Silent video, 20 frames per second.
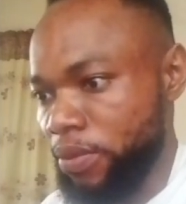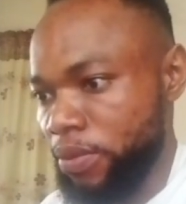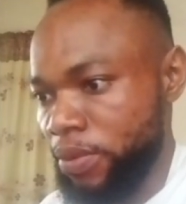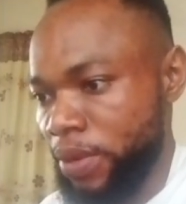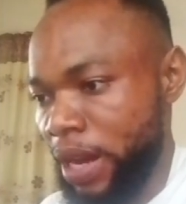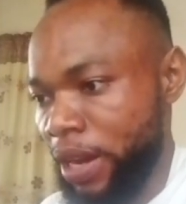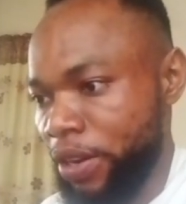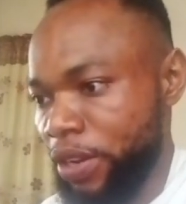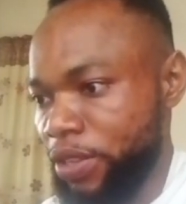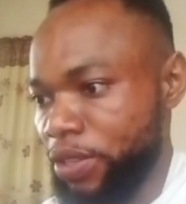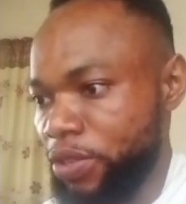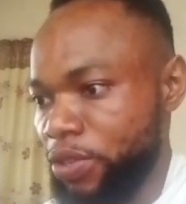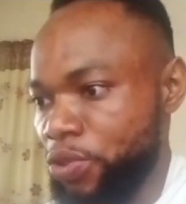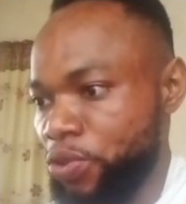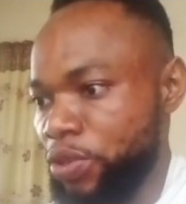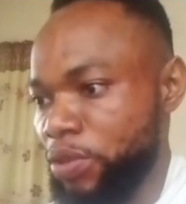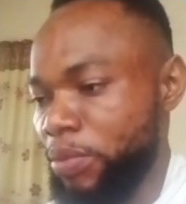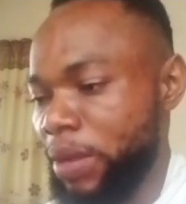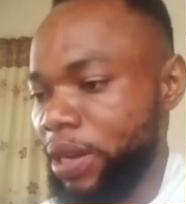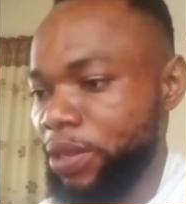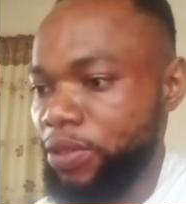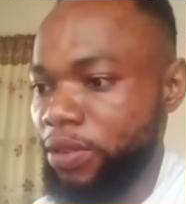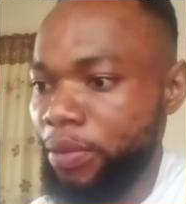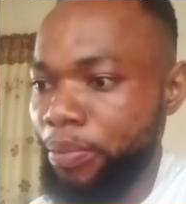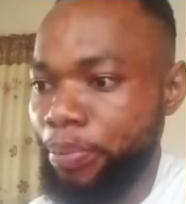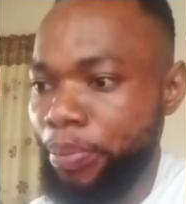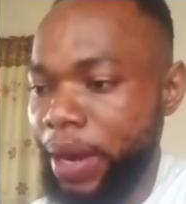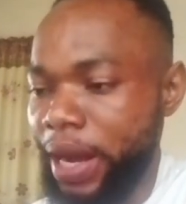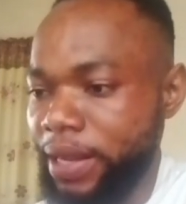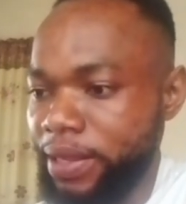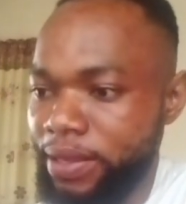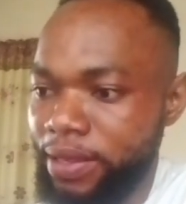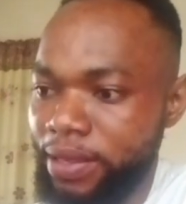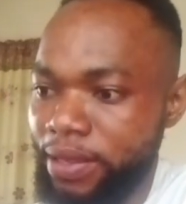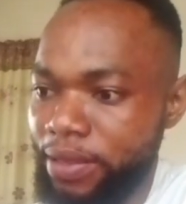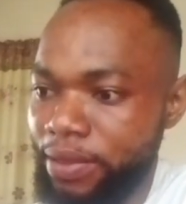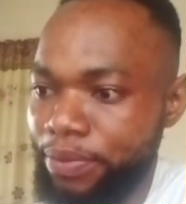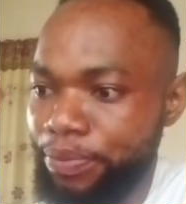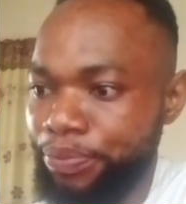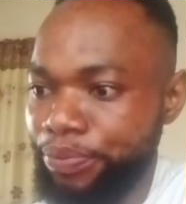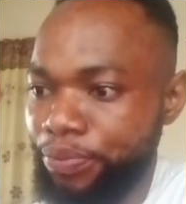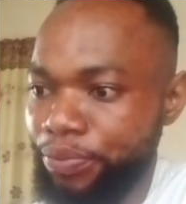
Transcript: We are going to trim out some parts